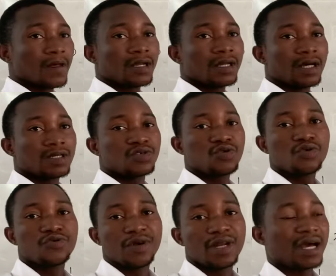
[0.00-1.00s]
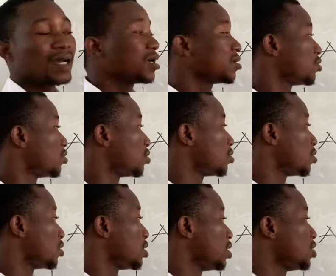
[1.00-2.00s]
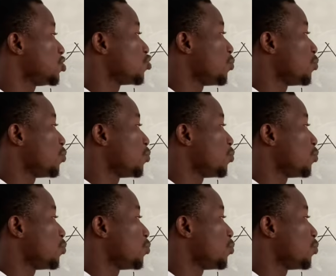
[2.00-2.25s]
the sole trader need to